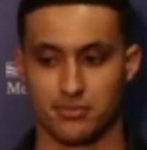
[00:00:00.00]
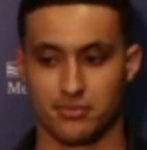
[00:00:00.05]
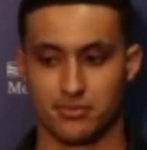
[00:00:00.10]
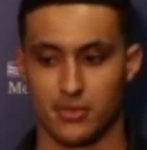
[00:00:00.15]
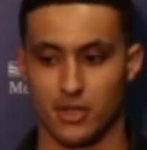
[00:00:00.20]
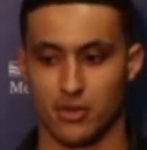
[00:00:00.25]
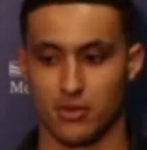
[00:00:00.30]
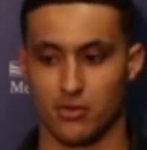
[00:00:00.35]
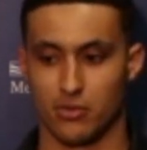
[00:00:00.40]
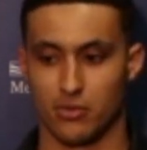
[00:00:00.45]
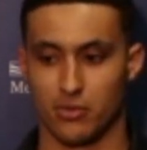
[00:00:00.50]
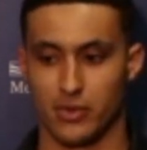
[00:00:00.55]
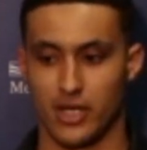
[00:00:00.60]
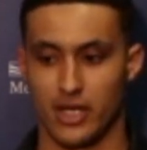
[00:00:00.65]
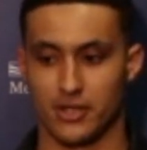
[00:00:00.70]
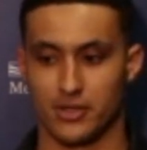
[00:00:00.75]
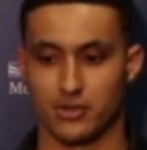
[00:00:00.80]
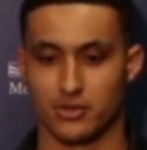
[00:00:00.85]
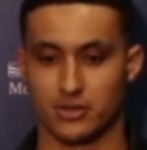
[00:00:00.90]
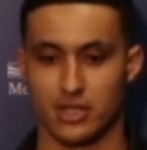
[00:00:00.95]
you know, we
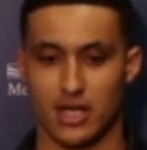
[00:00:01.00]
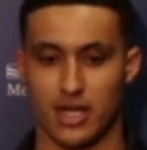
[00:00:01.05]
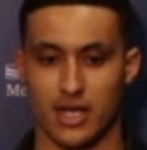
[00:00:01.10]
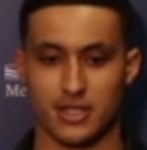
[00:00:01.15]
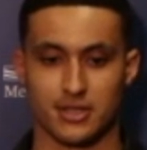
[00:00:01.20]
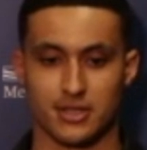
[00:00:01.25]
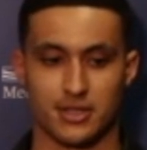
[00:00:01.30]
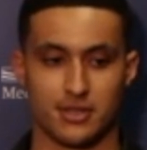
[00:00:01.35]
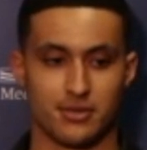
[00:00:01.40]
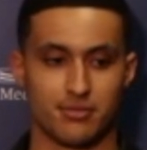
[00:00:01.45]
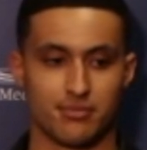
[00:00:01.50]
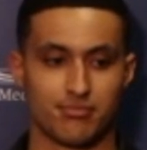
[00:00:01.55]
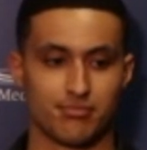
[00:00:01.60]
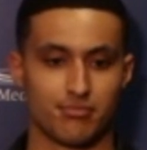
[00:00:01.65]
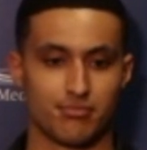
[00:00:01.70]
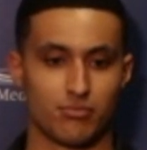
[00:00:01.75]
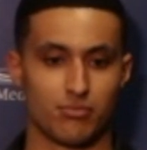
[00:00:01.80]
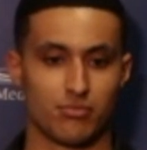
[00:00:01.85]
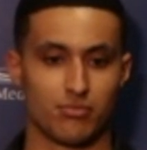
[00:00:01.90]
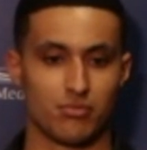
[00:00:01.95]
got those guys in
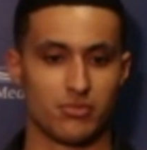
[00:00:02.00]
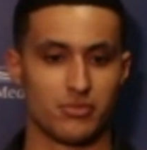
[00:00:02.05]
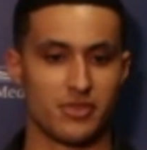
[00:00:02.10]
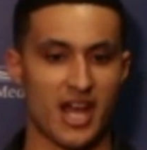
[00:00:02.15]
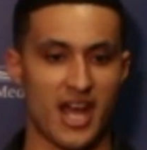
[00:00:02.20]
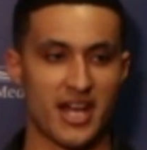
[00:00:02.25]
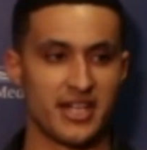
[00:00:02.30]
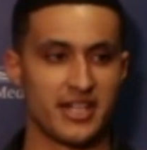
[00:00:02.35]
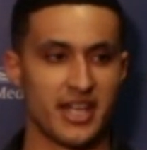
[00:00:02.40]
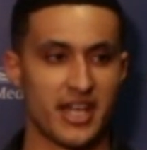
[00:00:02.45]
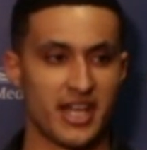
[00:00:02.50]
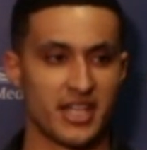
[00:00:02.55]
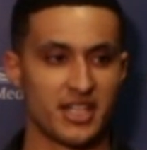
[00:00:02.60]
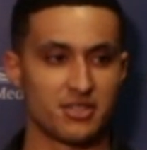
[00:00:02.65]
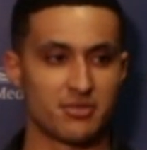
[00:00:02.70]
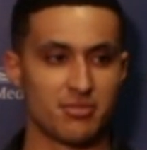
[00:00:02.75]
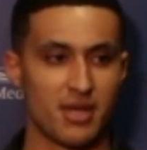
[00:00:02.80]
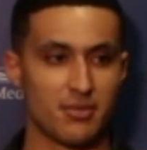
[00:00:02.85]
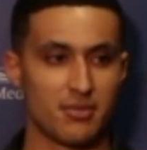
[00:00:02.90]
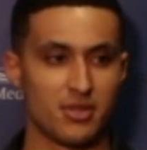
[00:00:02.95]
9
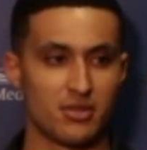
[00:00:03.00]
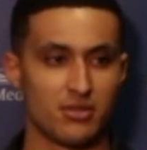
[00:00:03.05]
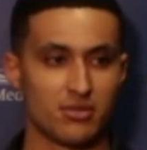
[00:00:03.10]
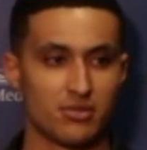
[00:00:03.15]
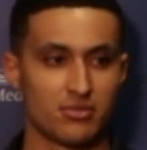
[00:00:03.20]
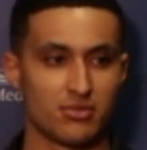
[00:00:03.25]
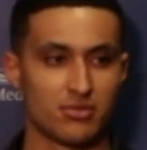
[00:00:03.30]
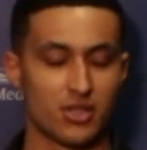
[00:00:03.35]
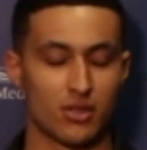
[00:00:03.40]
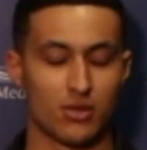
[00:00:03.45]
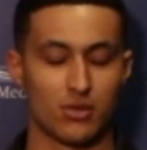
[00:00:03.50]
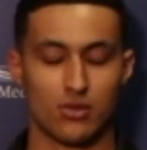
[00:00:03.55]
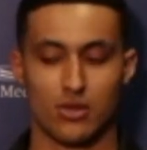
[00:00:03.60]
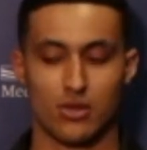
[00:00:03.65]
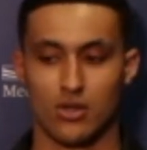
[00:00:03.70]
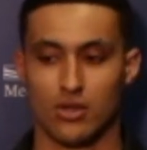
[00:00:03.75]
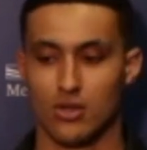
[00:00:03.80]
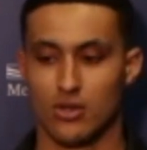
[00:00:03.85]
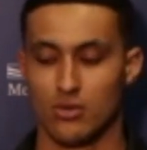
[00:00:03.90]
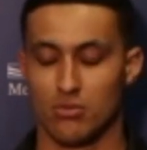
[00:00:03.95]
days maybe. So,
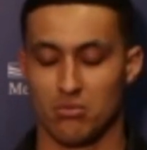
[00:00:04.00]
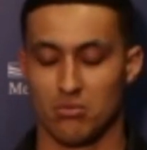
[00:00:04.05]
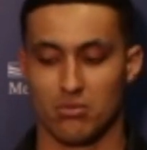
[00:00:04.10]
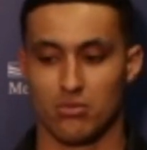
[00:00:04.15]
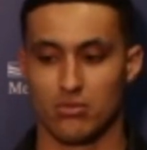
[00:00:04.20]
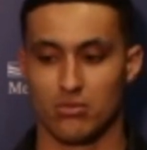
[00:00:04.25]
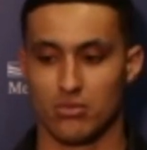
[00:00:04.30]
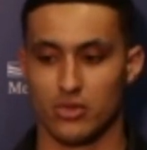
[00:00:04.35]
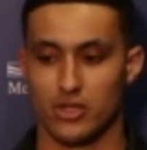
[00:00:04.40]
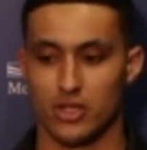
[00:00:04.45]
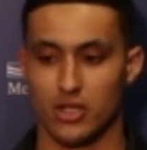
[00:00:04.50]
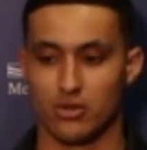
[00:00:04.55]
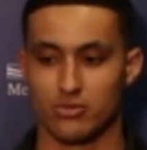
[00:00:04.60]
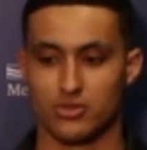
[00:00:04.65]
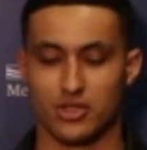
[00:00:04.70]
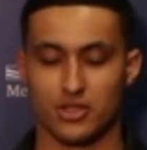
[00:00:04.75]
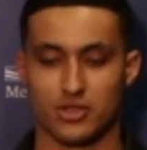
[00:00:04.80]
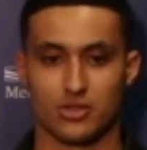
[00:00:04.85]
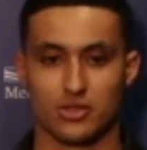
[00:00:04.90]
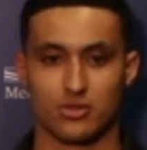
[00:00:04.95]
you know,
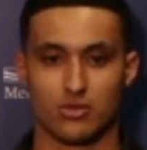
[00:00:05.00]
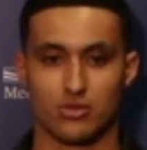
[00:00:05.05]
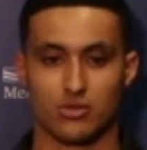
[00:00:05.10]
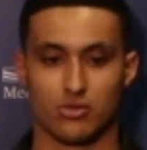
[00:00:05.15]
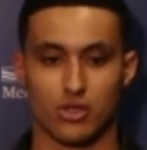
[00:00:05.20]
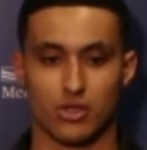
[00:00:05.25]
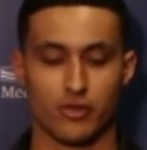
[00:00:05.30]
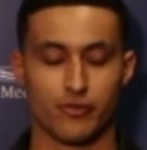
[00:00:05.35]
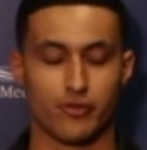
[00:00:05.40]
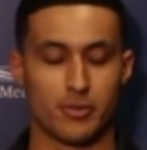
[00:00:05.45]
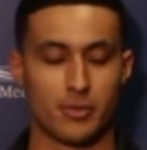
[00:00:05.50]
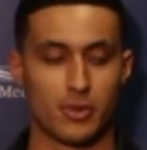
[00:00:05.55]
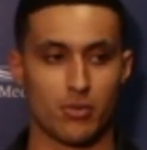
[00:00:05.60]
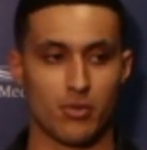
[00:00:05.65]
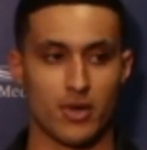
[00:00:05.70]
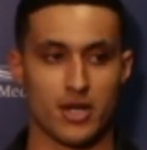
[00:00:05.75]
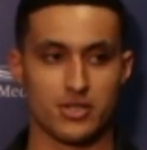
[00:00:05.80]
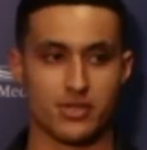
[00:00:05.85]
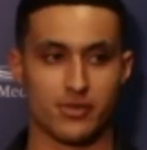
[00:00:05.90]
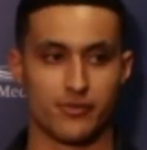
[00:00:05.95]
just learn from it,
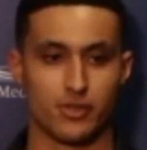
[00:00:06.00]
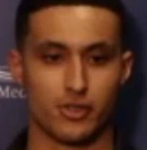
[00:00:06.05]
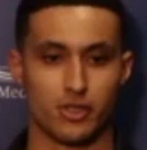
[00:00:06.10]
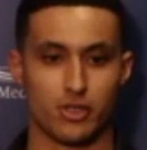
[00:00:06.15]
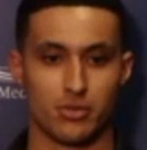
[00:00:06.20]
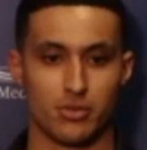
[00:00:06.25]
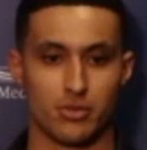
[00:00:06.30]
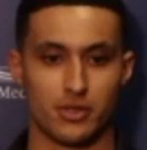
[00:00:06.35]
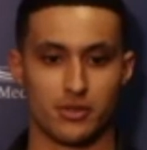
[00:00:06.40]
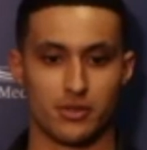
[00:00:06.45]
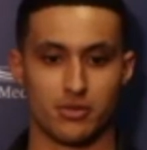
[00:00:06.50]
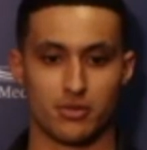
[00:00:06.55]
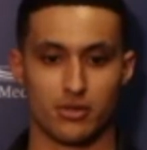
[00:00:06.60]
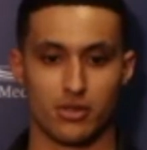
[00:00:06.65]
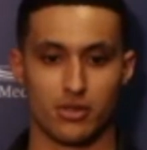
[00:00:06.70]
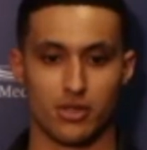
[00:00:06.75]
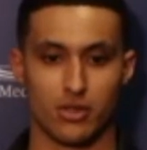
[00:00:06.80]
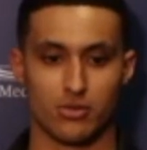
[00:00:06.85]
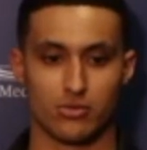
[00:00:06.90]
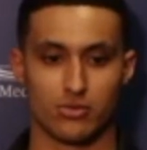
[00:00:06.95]
watch the film, and,
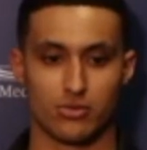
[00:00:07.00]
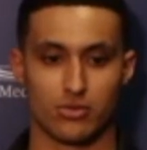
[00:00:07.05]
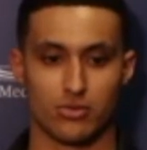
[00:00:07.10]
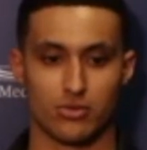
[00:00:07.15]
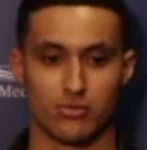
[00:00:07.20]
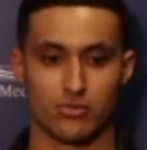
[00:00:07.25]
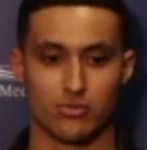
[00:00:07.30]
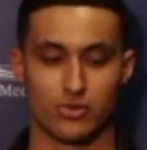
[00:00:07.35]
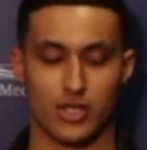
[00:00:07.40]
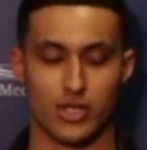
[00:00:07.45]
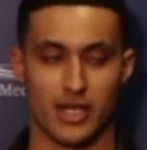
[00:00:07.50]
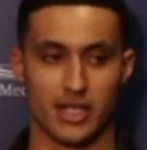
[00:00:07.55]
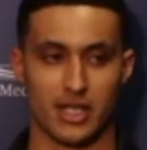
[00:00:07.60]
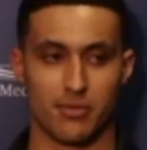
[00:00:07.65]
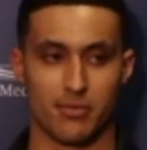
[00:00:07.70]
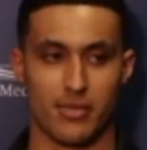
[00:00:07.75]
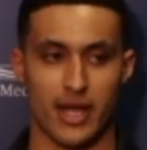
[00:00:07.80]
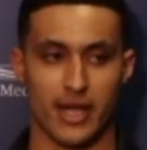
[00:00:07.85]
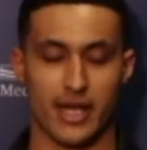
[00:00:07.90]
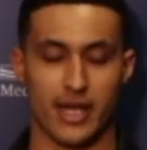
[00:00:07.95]
you know, try to
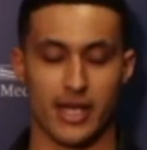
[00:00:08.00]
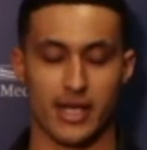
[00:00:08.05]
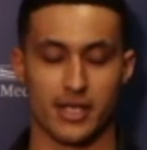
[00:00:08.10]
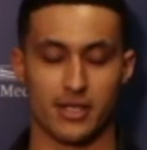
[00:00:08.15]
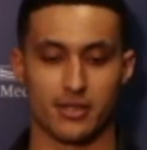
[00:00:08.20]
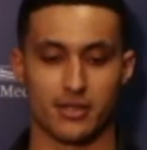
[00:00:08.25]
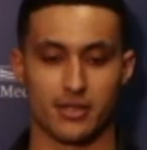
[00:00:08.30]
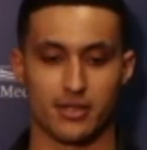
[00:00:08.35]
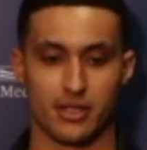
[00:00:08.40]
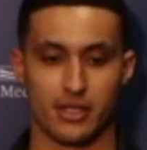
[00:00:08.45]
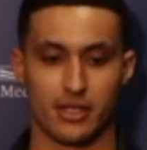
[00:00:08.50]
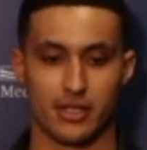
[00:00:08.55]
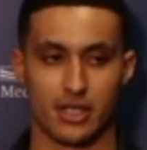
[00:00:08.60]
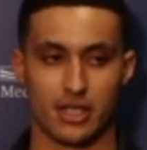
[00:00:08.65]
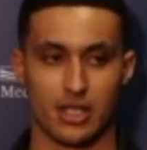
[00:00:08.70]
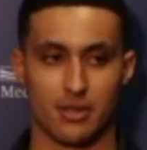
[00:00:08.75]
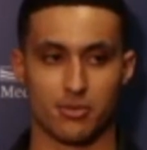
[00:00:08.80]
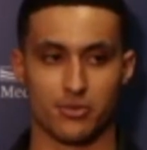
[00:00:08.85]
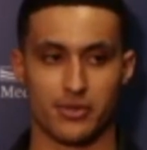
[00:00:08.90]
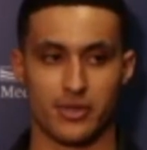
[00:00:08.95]
get back at it in a
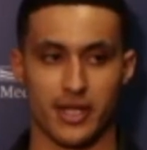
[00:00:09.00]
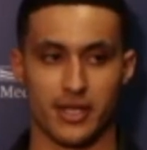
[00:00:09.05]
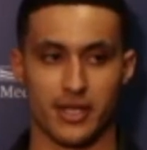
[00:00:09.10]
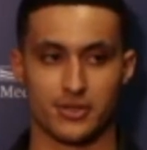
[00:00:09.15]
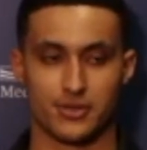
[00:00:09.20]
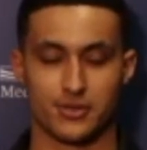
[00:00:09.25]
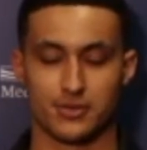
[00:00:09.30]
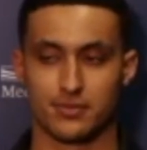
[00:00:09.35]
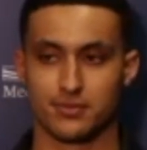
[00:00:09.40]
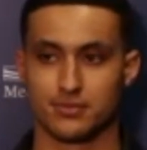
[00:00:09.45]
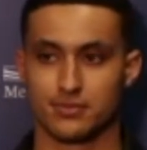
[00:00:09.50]
couple of days.